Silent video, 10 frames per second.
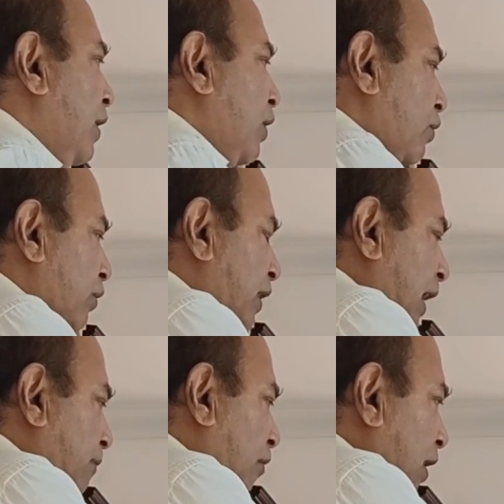So
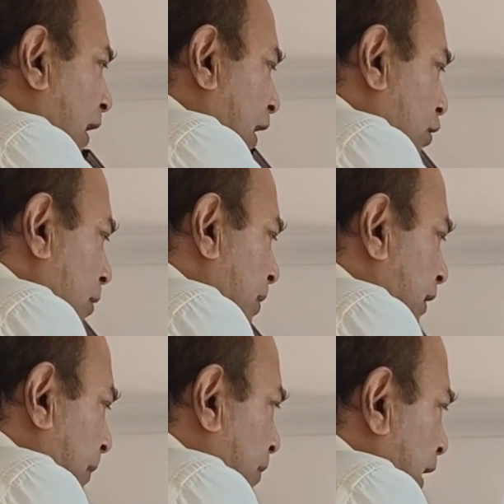that fault current will be
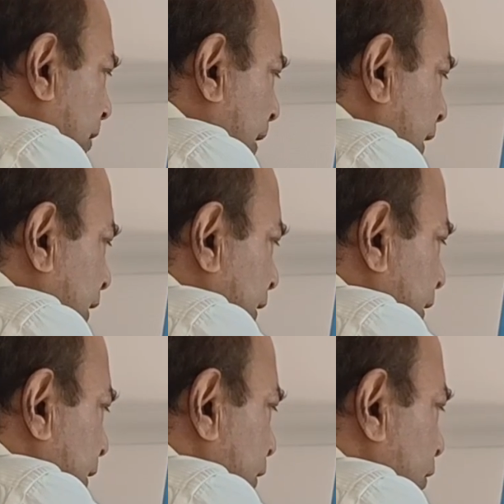supplied by
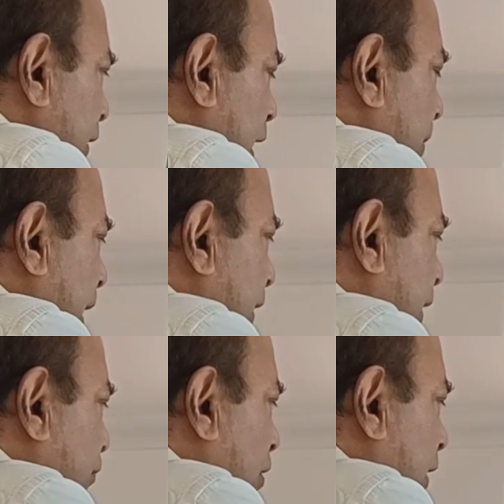this. So there will be
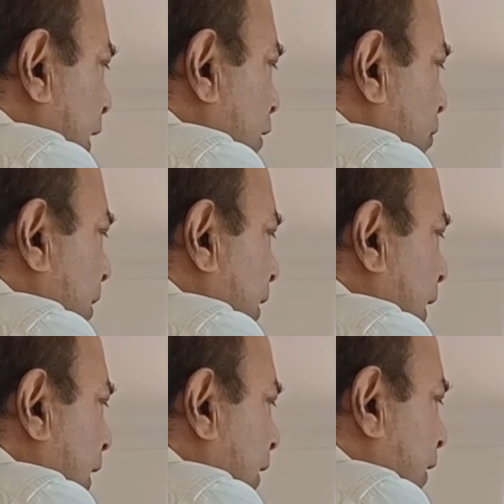another fault current over
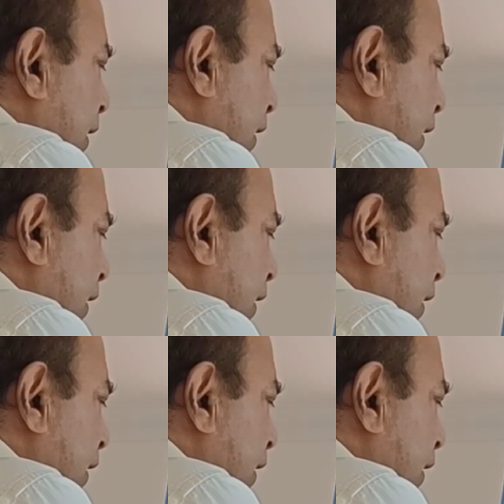here.